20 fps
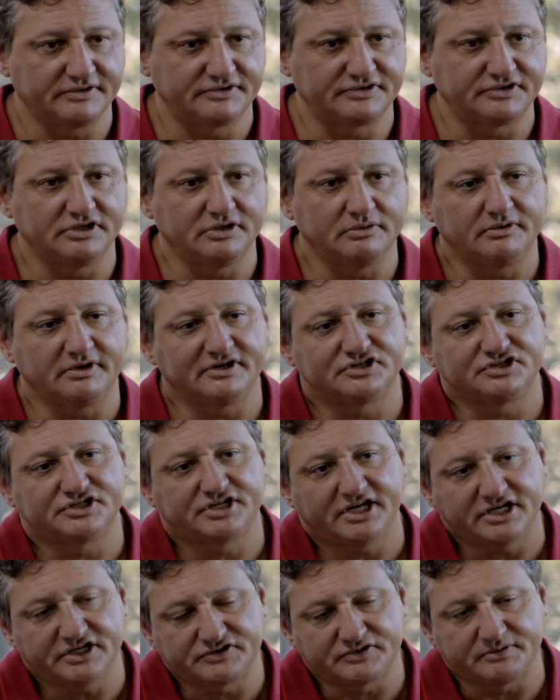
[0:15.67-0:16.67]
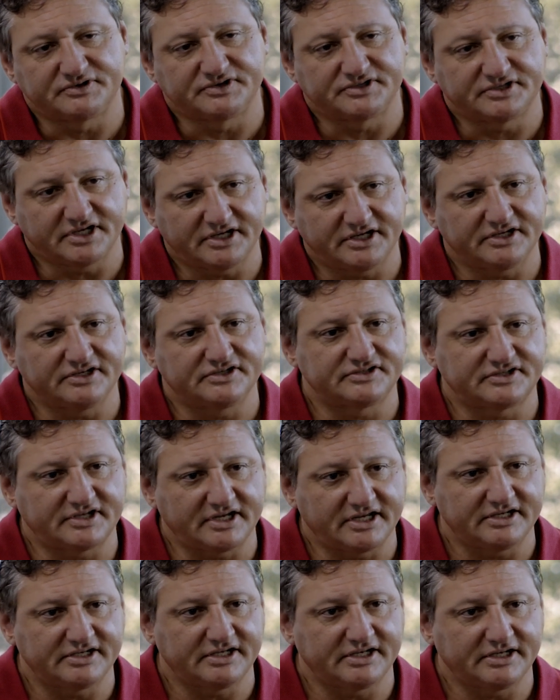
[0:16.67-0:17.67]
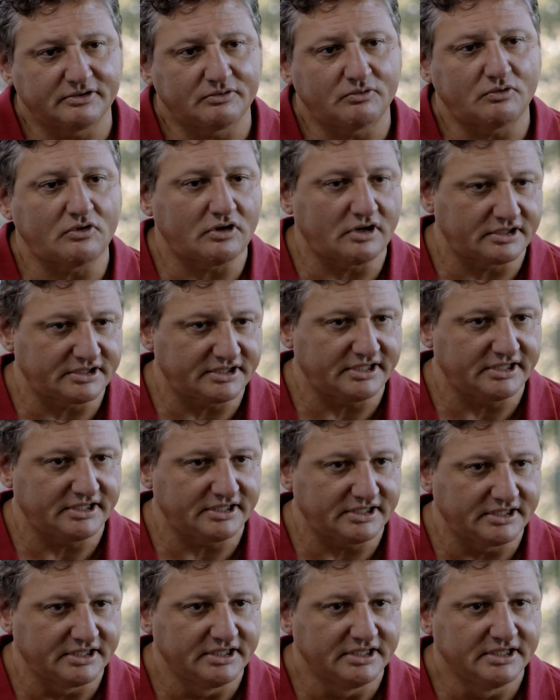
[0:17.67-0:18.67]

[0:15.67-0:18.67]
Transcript: So you want to change from sitting, standing, walking,